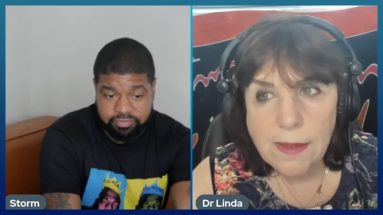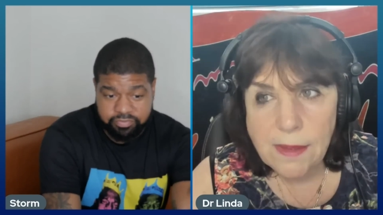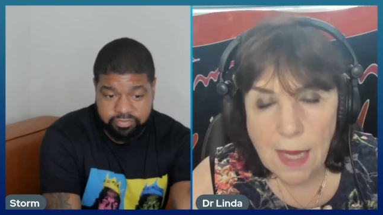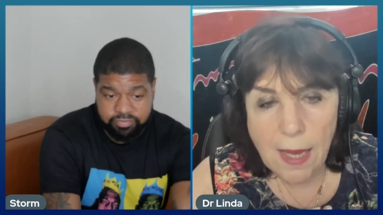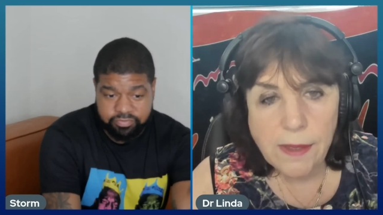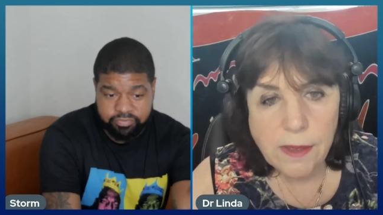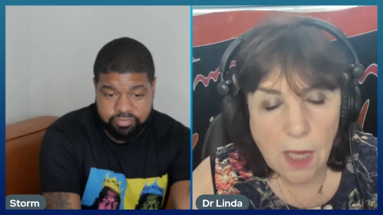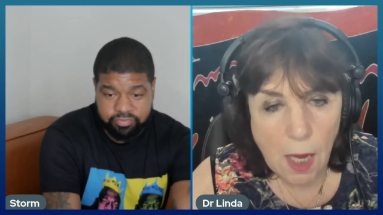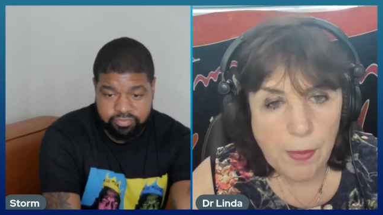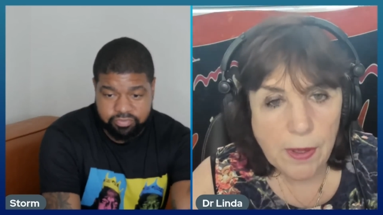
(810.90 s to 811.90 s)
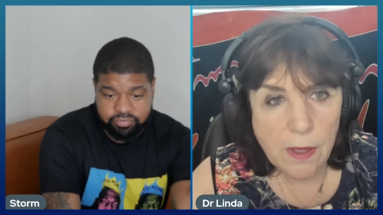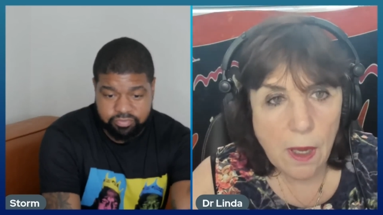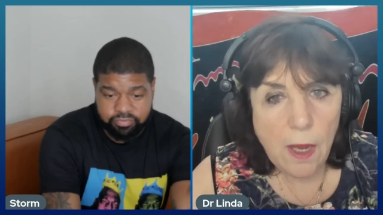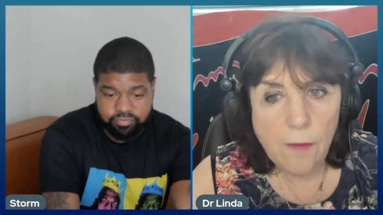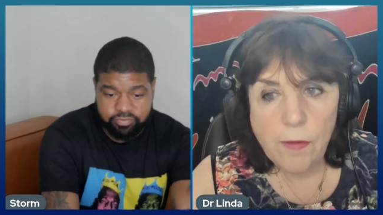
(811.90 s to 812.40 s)
Speaker 1: is that a topic
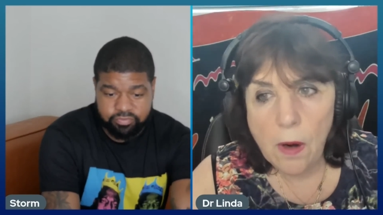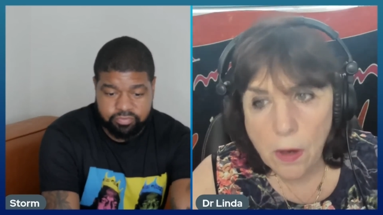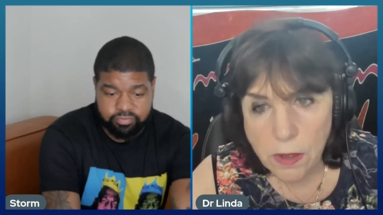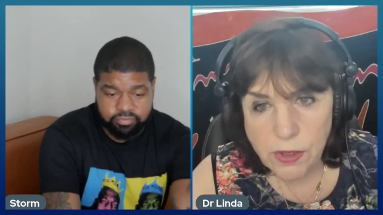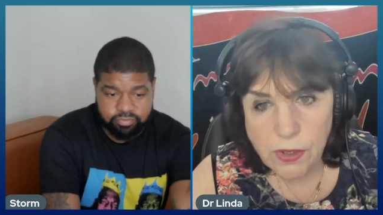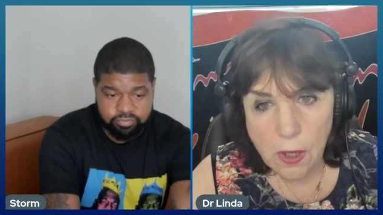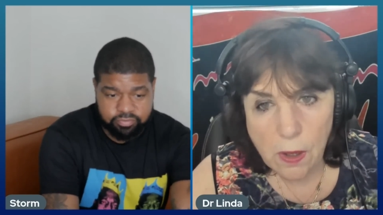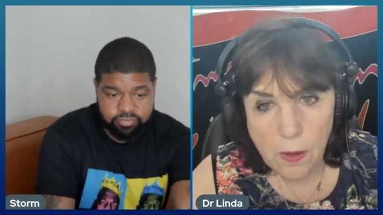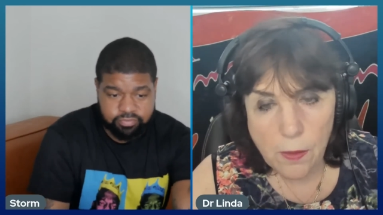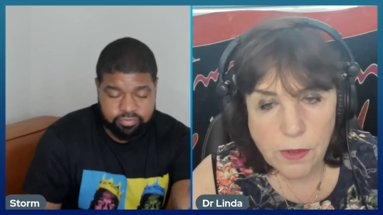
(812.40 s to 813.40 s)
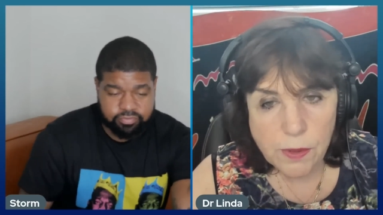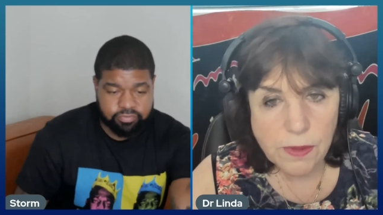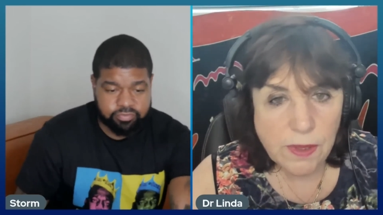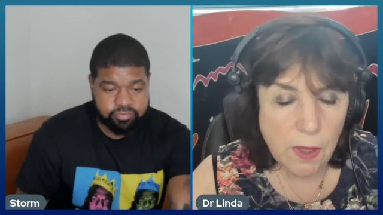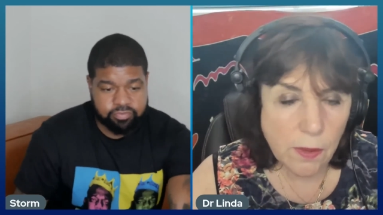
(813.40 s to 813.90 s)
for her show to
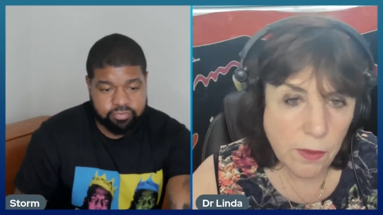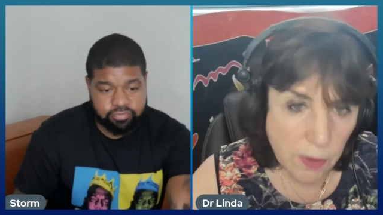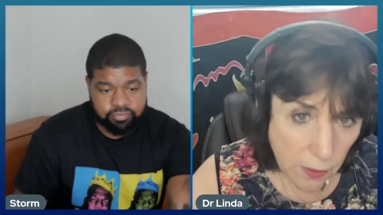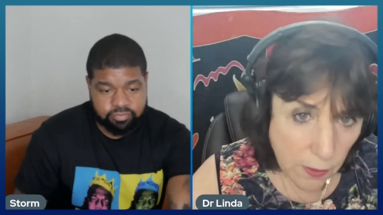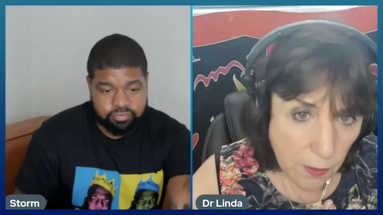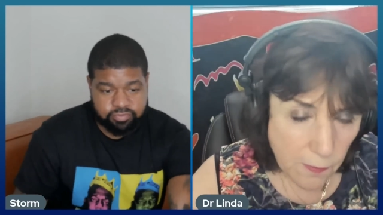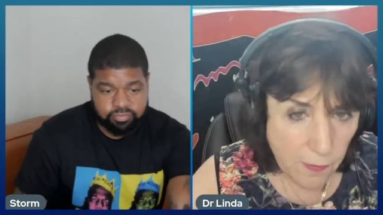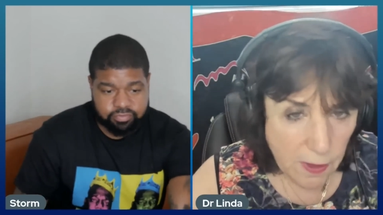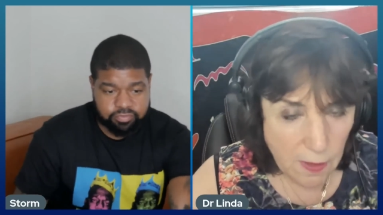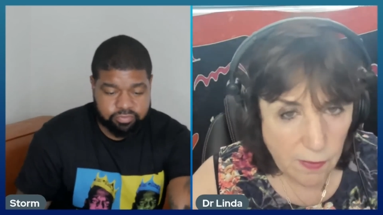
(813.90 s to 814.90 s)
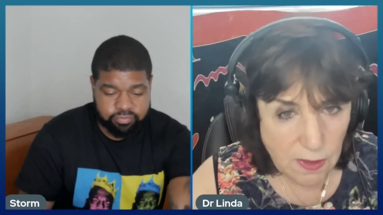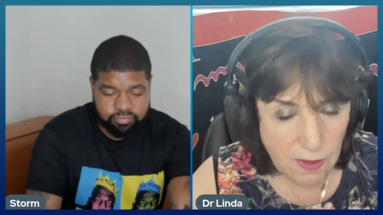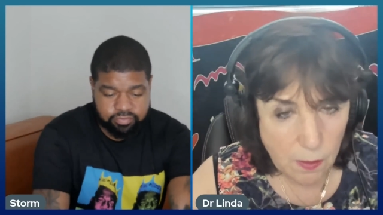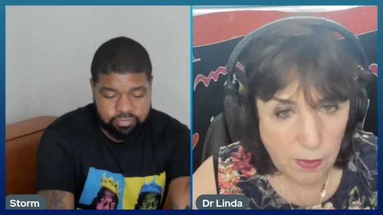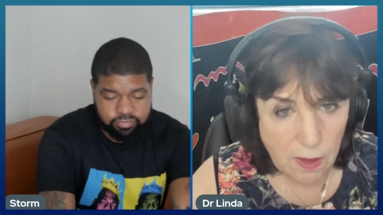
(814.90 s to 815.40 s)
insult you for giving
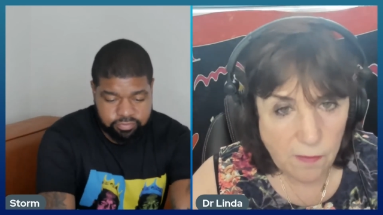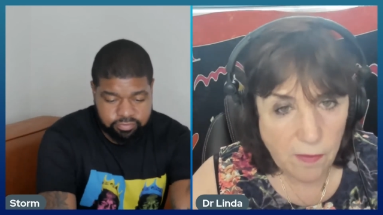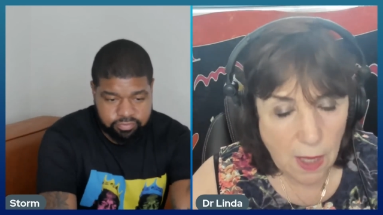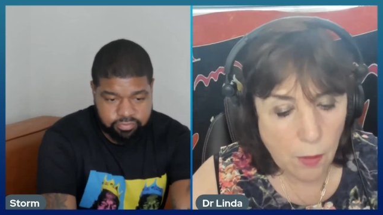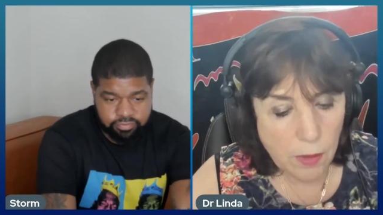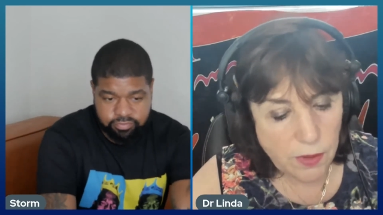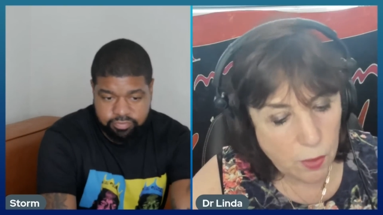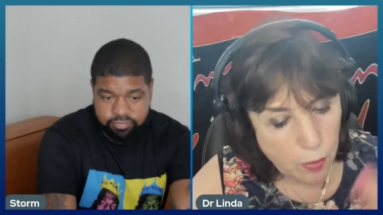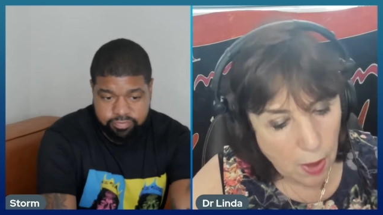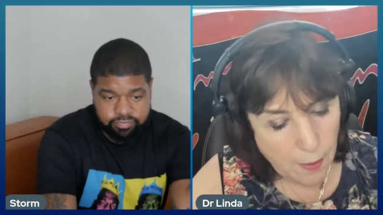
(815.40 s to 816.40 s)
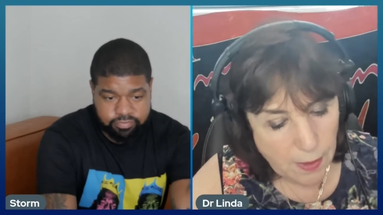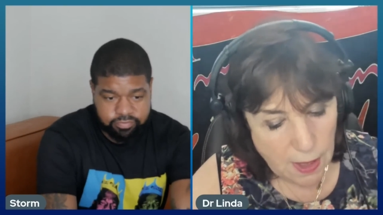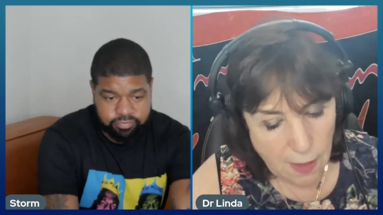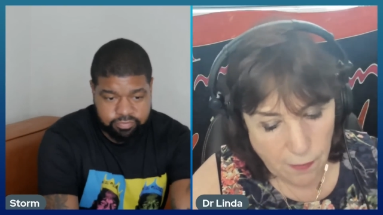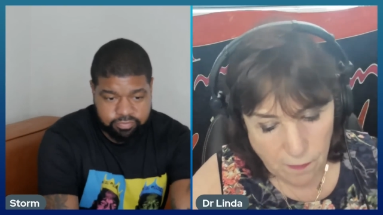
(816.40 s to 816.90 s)
somebody flowers? You probably
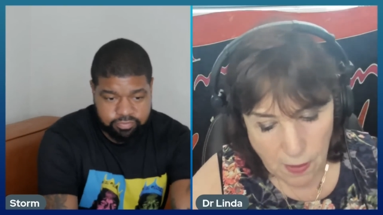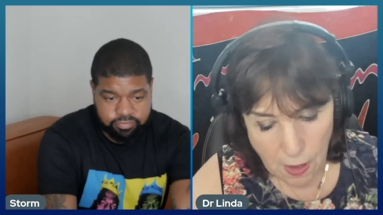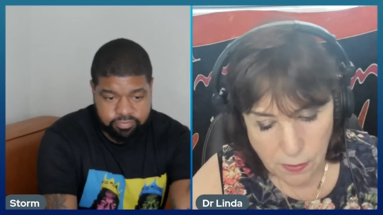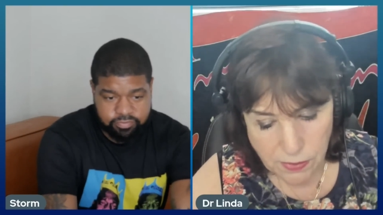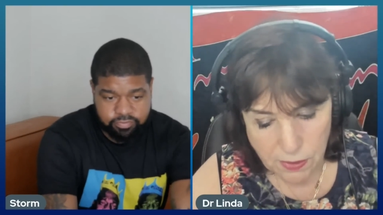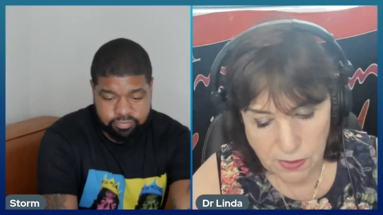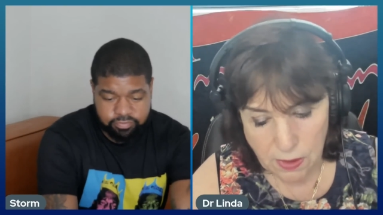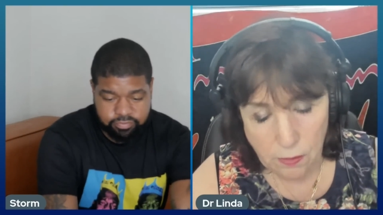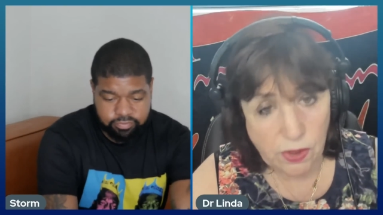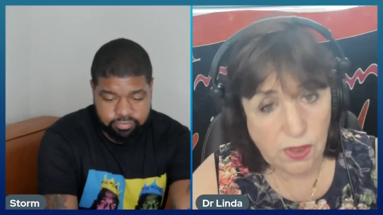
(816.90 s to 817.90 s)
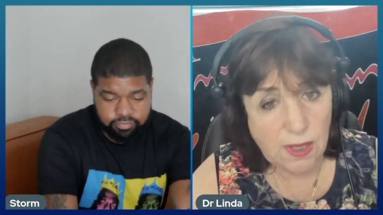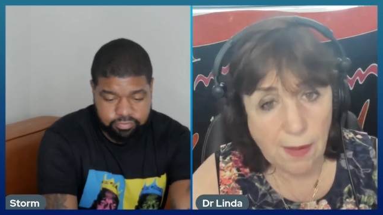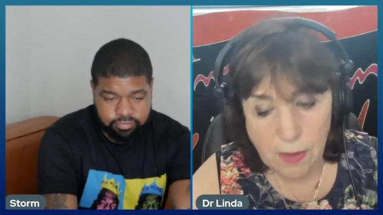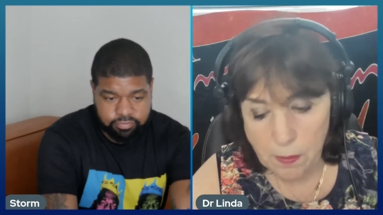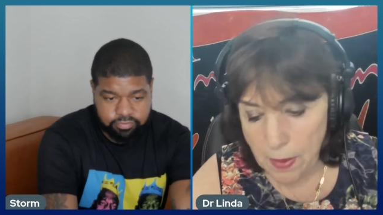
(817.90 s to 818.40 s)
gave her flowers because either she's
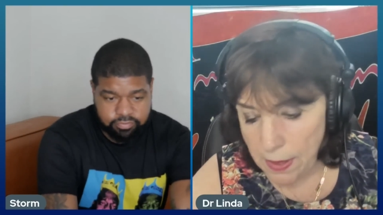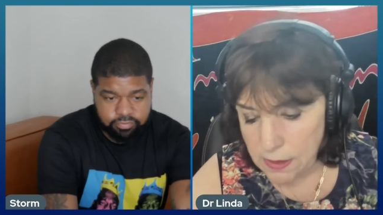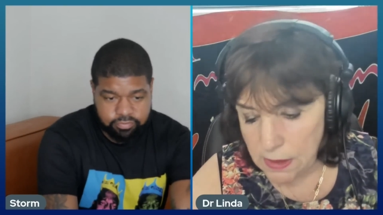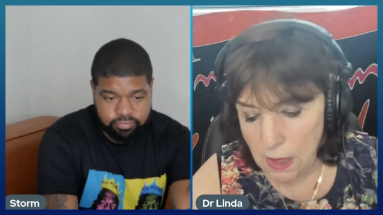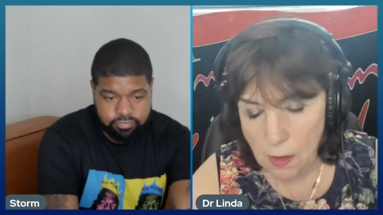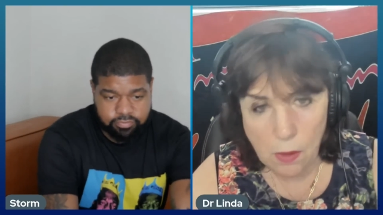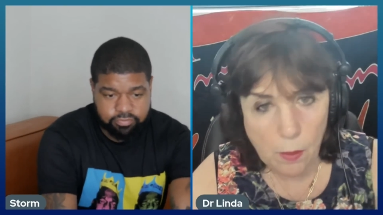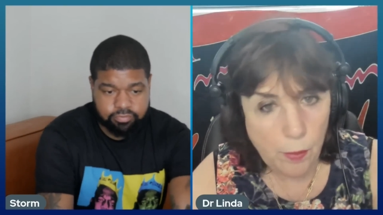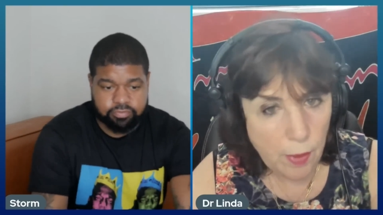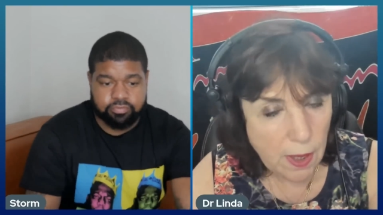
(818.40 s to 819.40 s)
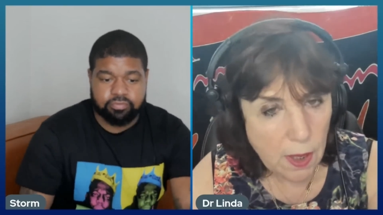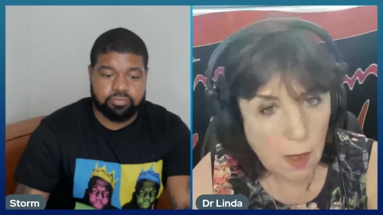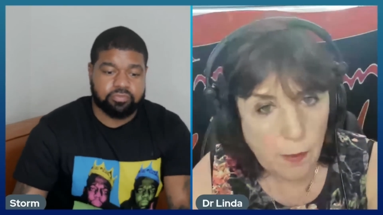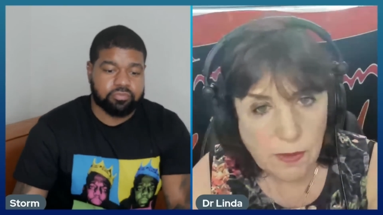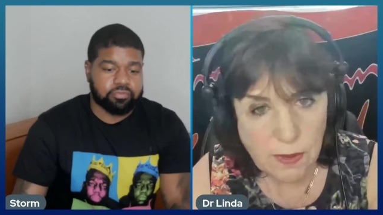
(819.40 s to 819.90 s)
having a bad day or a
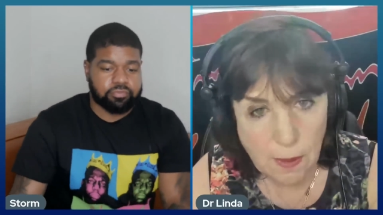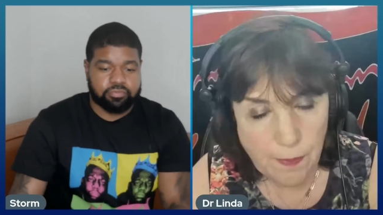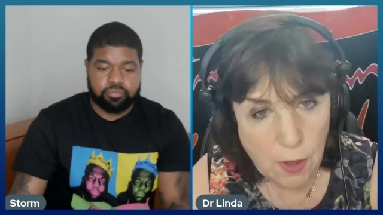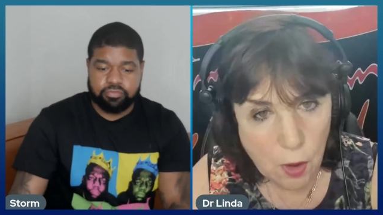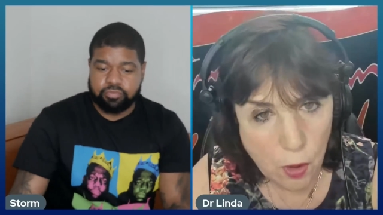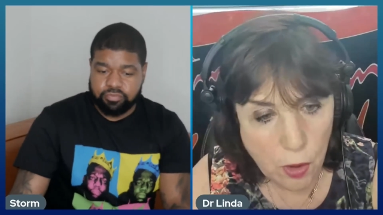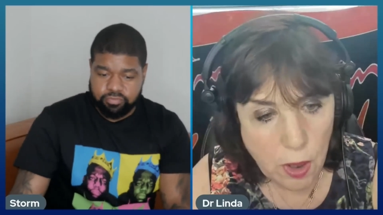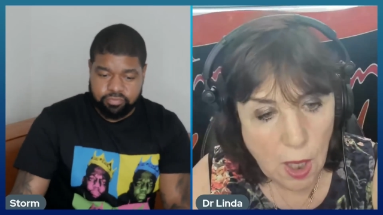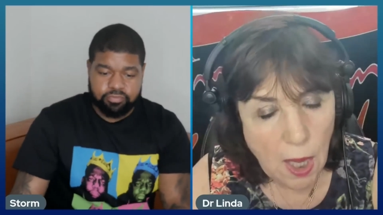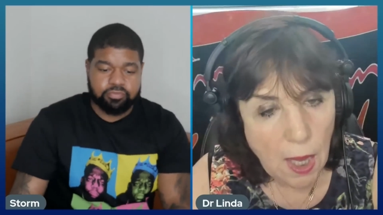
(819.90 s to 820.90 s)
breakup or something hurt.